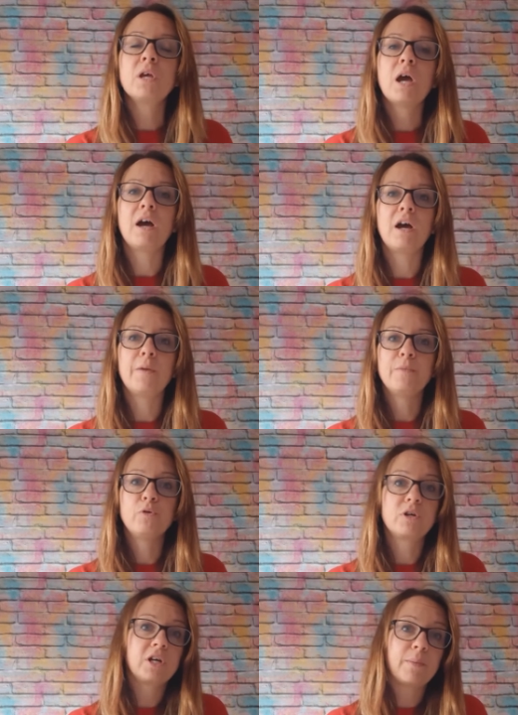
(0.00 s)
or it
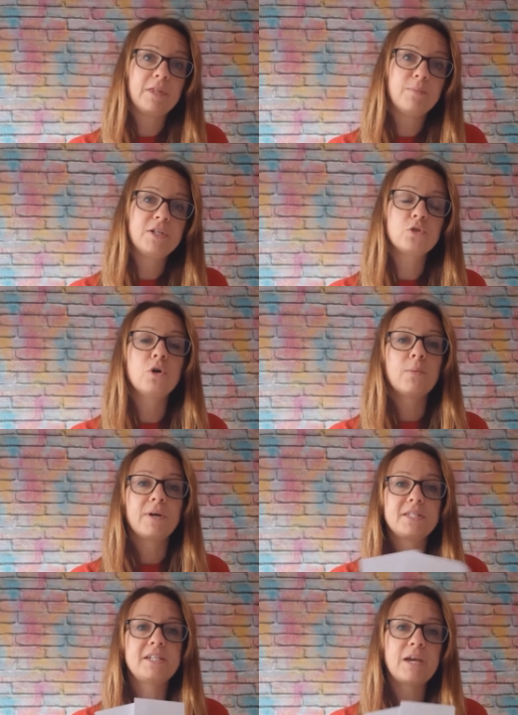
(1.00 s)
can come in the middle. But
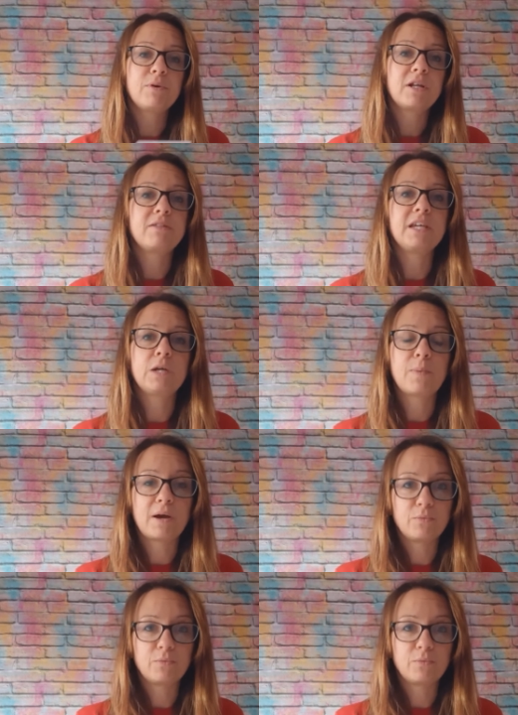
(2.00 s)
today we're going to think about